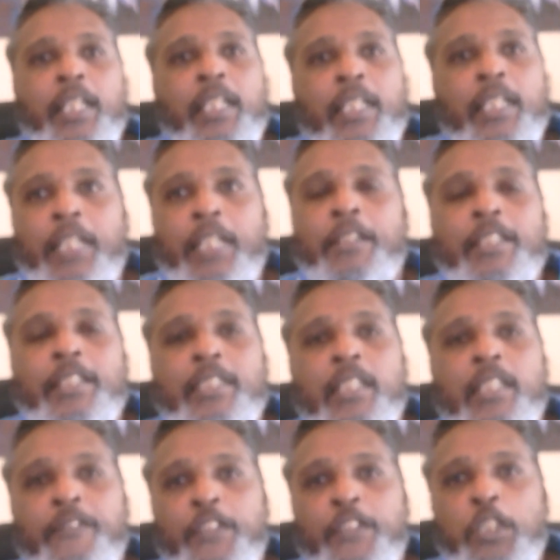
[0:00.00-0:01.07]
here this
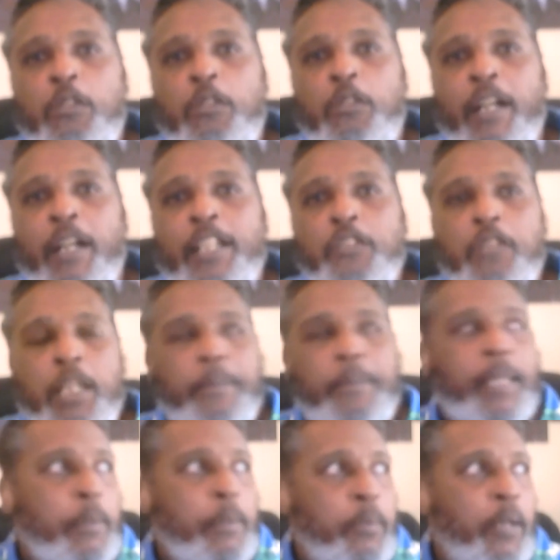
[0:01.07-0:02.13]
individual was trying to make
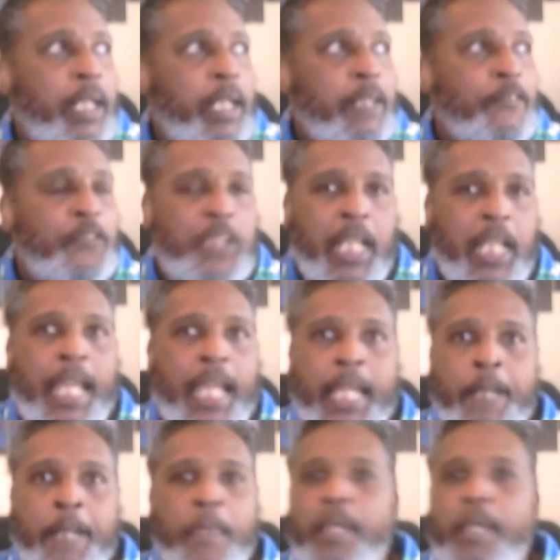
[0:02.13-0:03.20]
it a point of
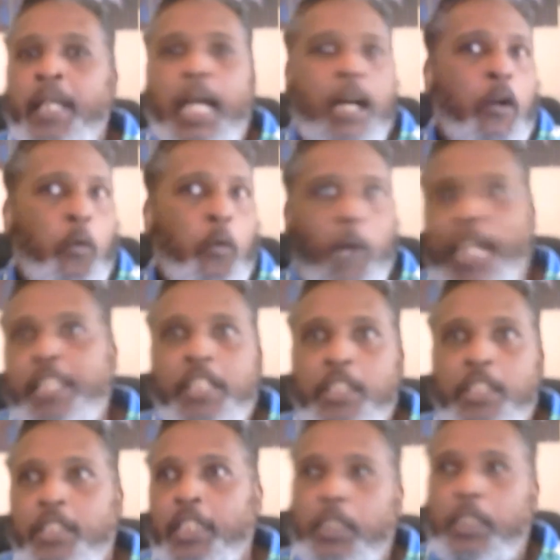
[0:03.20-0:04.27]
saying how
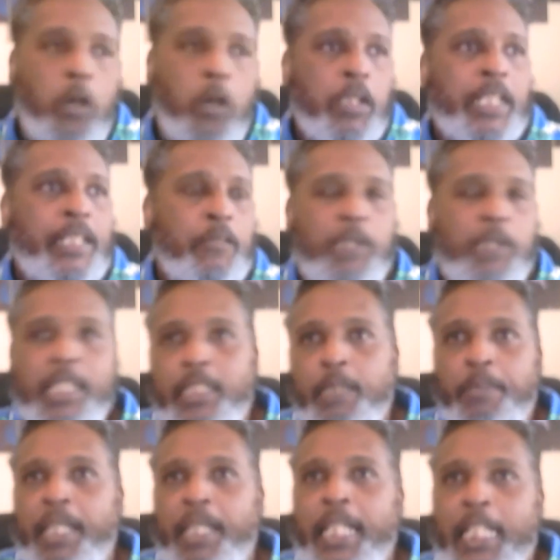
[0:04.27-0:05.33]
righteous and holy we need to
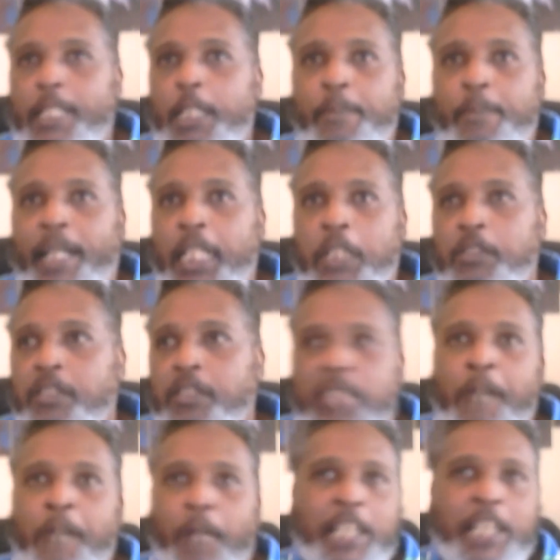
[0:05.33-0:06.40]
be, and anybody who is
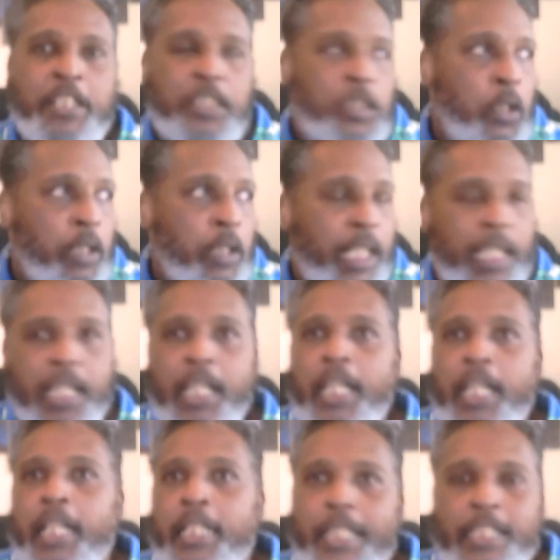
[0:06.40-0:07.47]
not righteous and holy
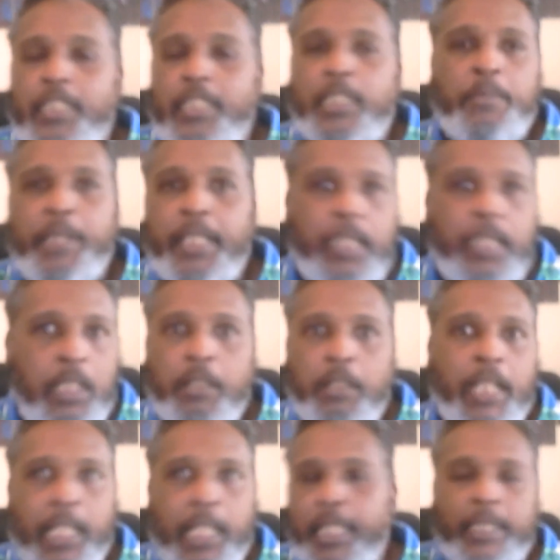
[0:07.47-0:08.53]
needs to be, you know,
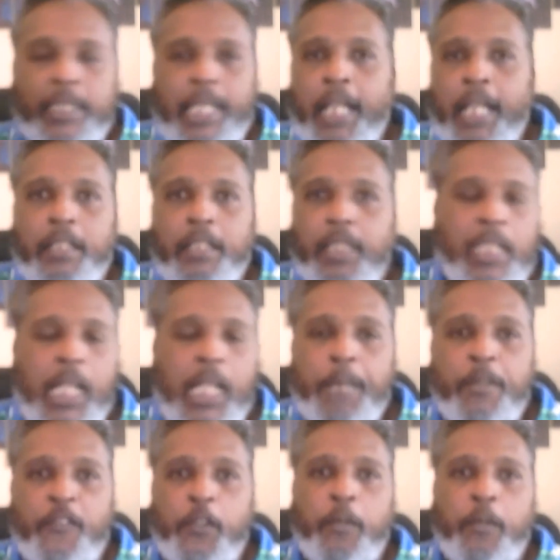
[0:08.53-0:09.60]
kind of kicked out of the club,
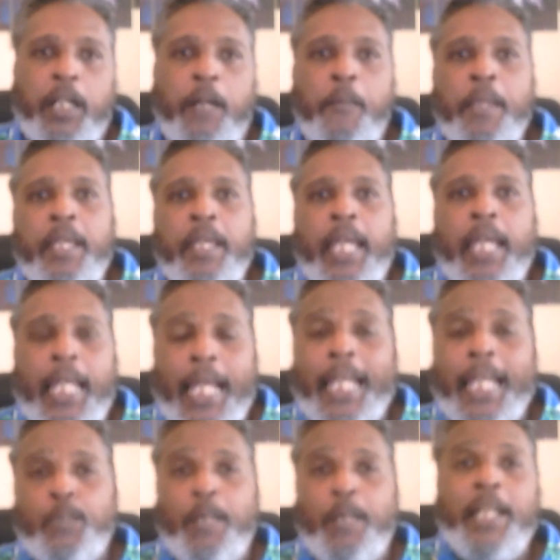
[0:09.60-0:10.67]
if you will. And I
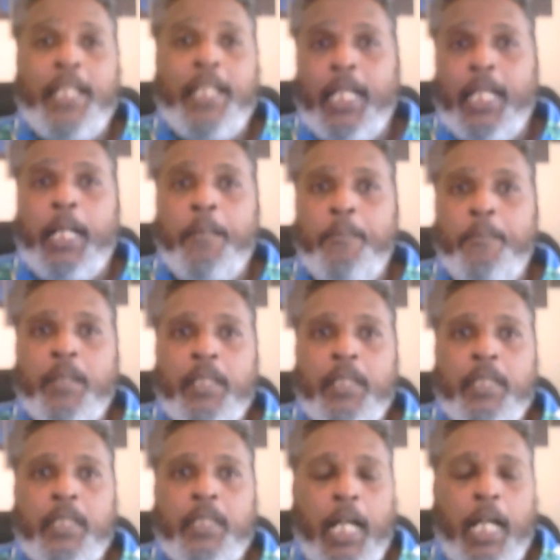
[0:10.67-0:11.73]
explained to him,
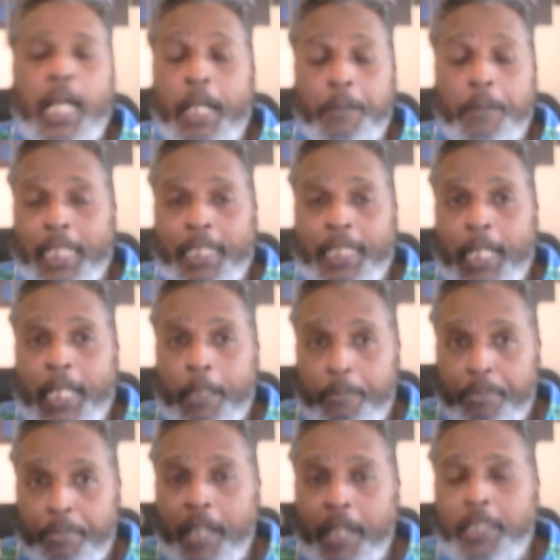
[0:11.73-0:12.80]
uh, when I kind of
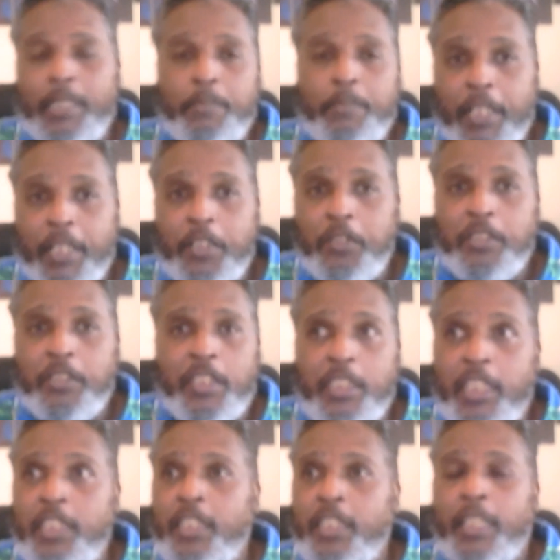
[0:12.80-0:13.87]
brought brought it to his
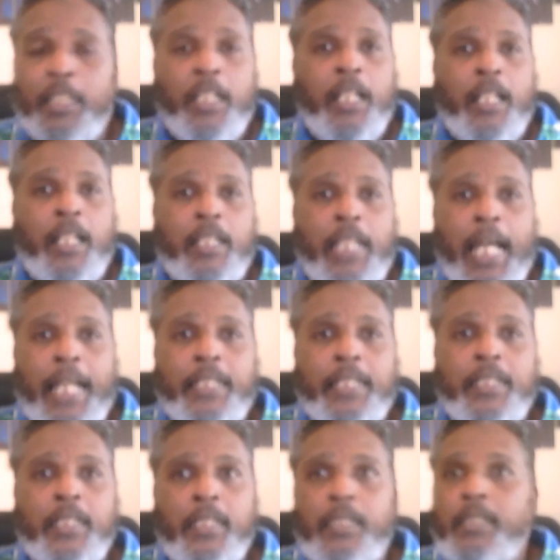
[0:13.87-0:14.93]
attention that
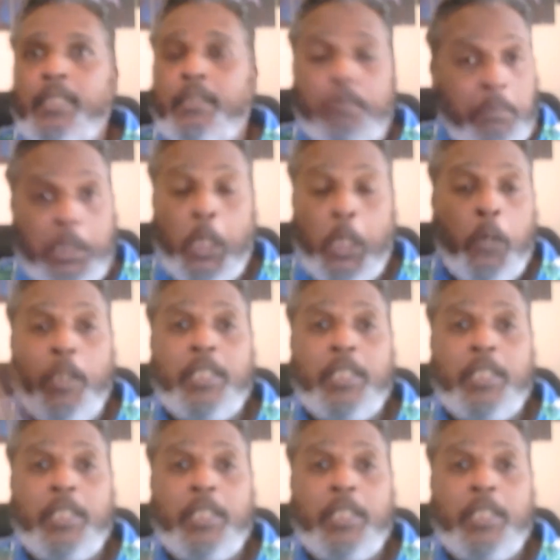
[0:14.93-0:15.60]
there was